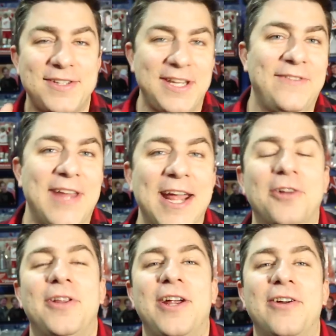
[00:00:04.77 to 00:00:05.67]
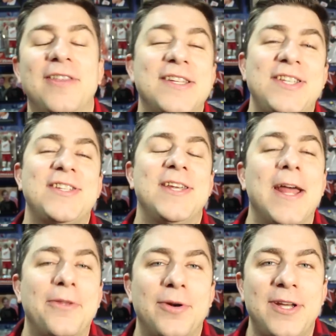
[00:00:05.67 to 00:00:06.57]
Steve Dangle here, and this is
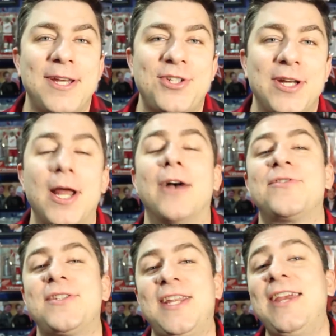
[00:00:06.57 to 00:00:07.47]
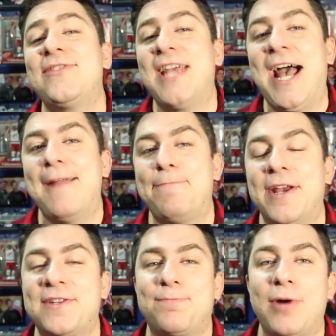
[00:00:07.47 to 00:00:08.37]
another edition of Steve's Hat
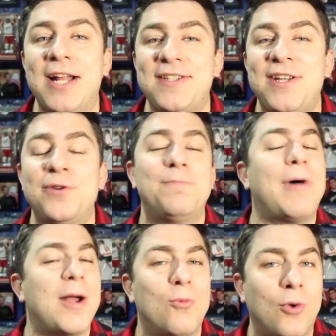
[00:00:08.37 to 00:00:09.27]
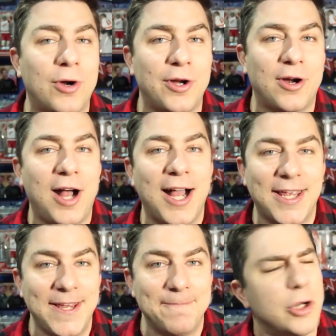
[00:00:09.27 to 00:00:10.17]
Picks brought to you by Warrior
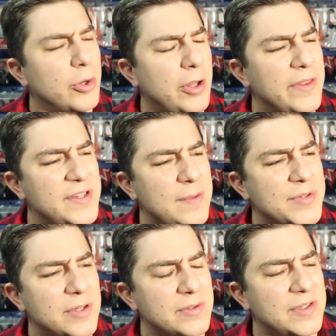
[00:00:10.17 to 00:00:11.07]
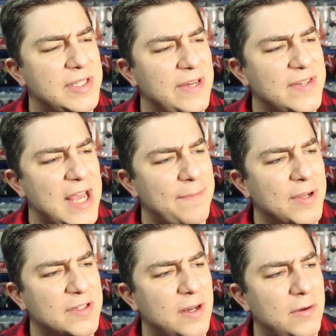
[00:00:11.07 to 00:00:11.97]
Hockey. You know, in all these episodes of Steve's Hat
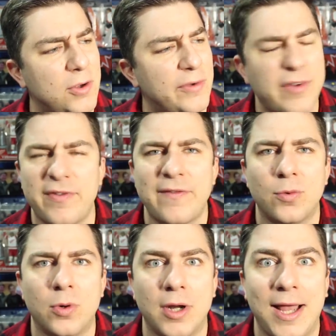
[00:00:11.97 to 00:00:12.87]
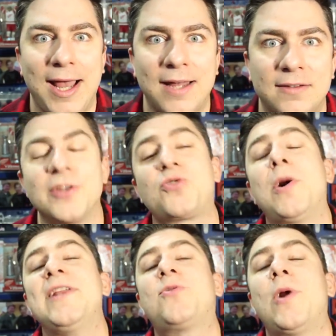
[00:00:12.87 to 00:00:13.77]
Picks, I don't know if I've ever worn a hat. The
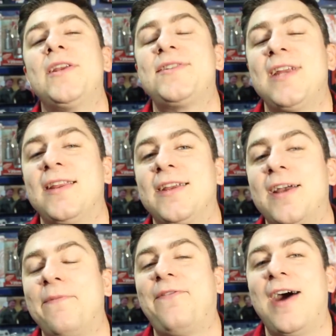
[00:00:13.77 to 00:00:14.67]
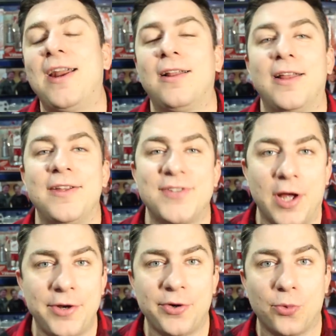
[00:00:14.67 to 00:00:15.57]
2020 Stanley Cup Final is
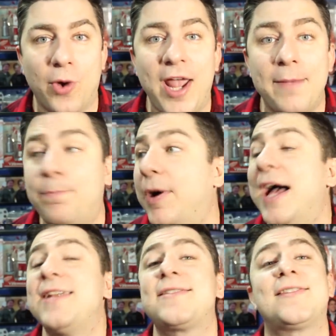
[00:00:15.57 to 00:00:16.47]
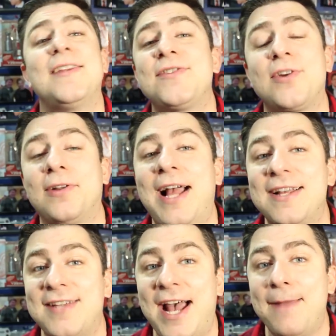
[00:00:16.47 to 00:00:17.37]
underway, but since our
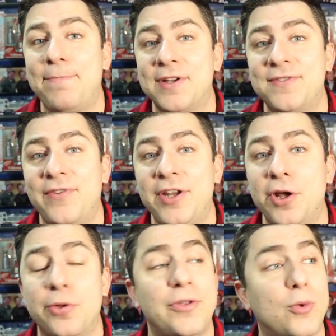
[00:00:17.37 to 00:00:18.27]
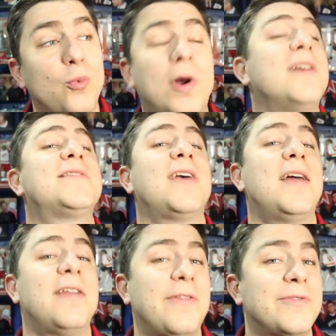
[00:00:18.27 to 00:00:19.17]
last Hat Picks video, there was
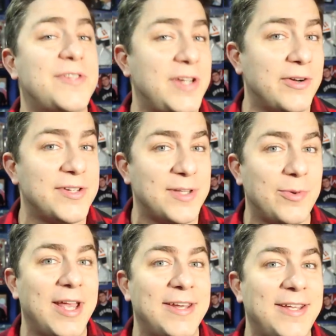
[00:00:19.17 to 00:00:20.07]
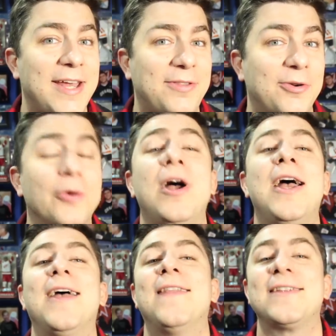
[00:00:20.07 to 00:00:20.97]
another series that we had to get through,
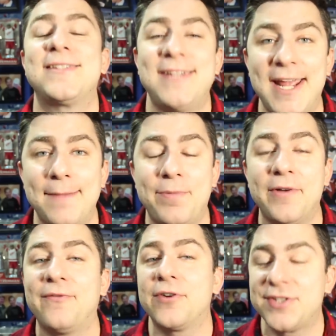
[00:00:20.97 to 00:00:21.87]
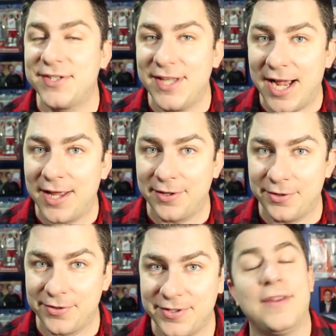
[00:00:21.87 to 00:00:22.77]
and that's Tampa versus the
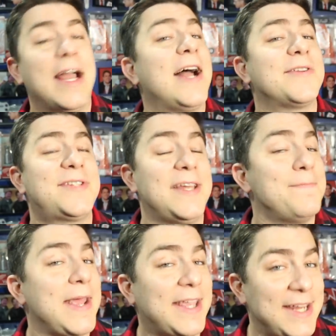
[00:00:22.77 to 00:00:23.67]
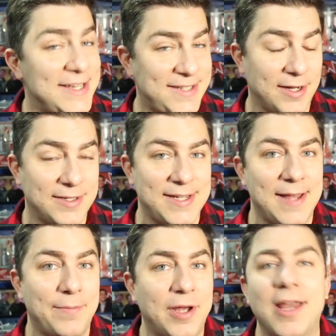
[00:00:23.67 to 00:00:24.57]
Islanders. And the Isles didn't make it easy on
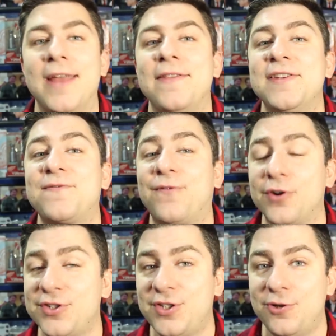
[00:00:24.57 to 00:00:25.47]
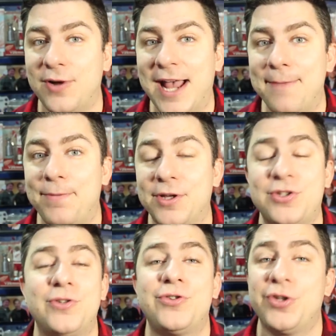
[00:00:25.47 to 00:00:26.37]
Tampa, and these first two Hat Picks
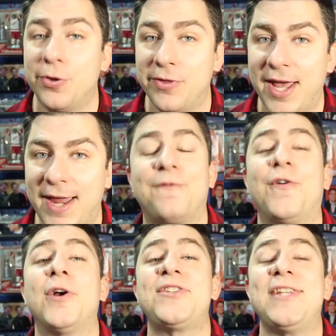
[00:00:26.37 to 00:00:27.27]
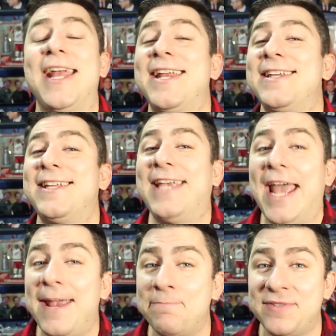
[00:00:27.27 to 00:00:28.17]
should show that. First, in
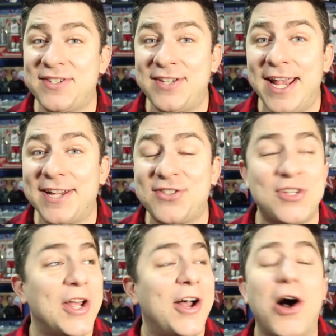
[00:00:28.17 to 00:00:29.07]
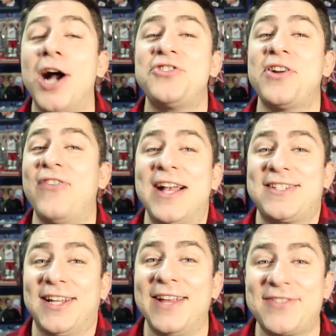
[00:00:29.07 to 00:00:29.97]
Game 6, Andrei
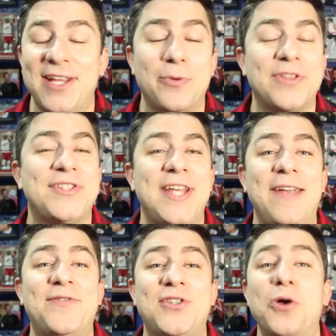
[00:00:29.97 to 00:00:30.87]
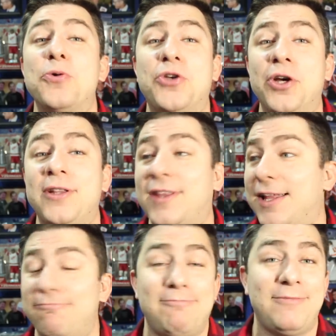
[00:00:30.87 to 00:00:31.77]
Vasilevskiy with a save so good
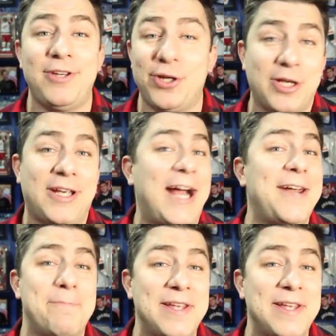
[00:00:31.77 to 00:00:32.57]
that you can kind of